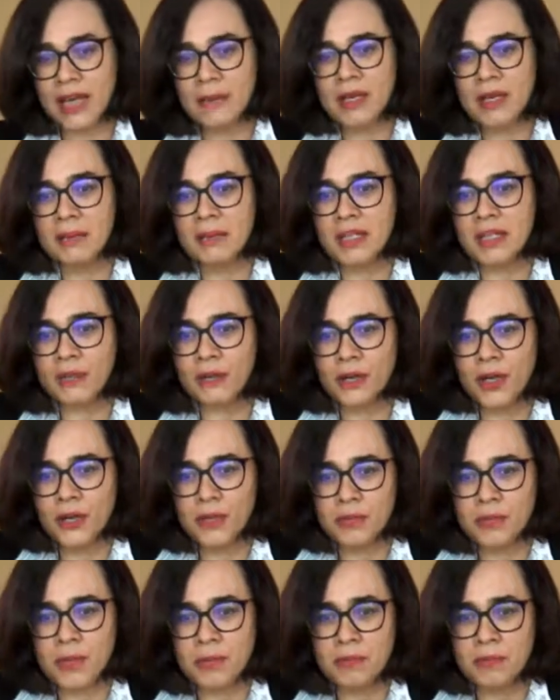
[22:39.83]
And maybe, who
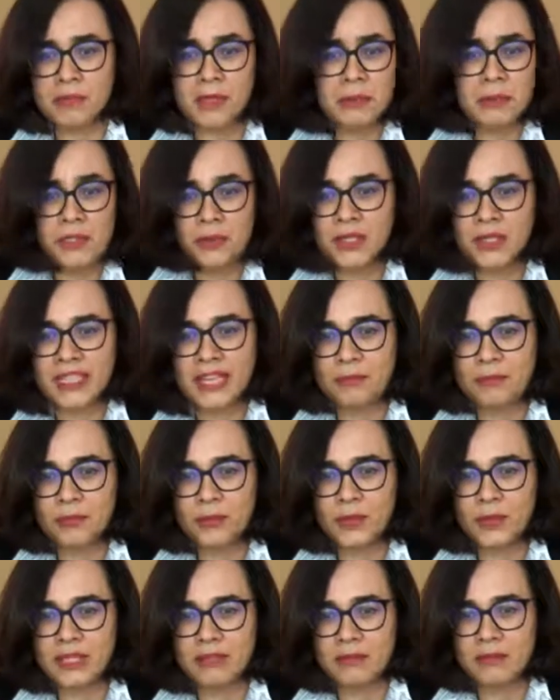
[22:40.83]
knows, maybe you end up
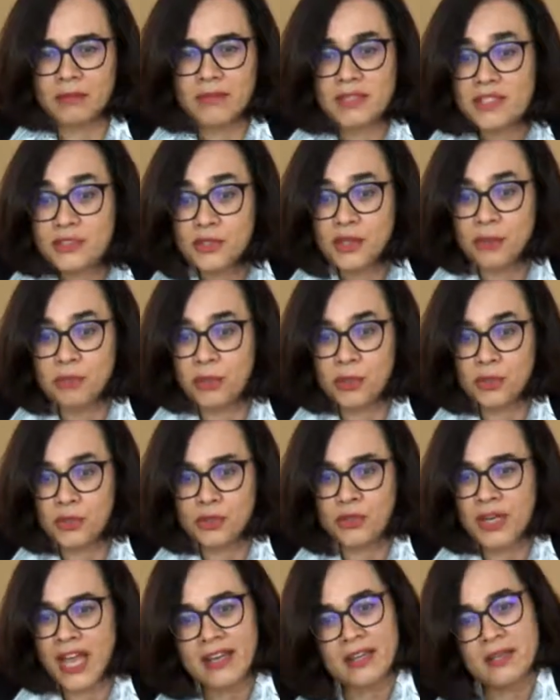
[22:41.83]
doing stop
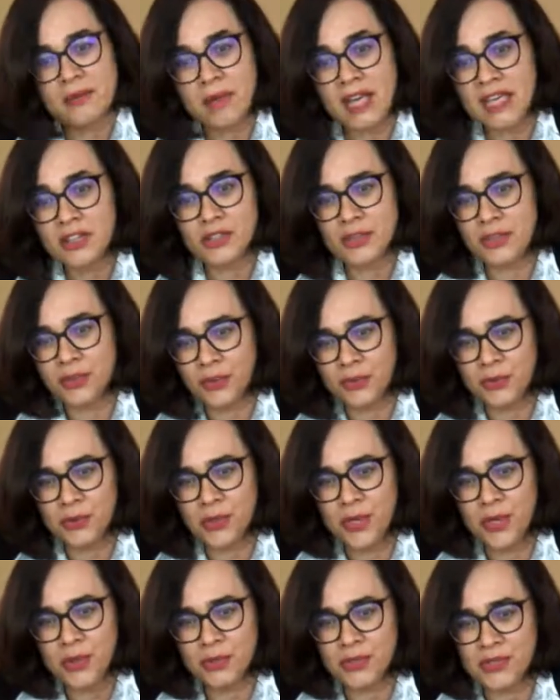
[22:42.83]
motion animation. Who
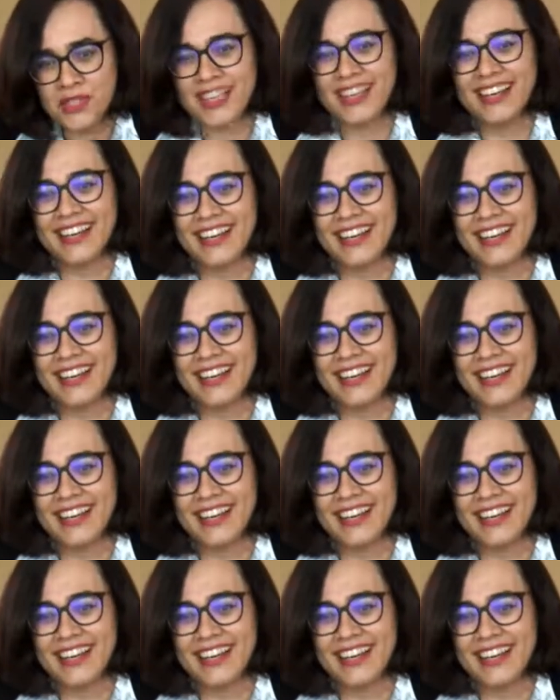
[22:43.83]
knows?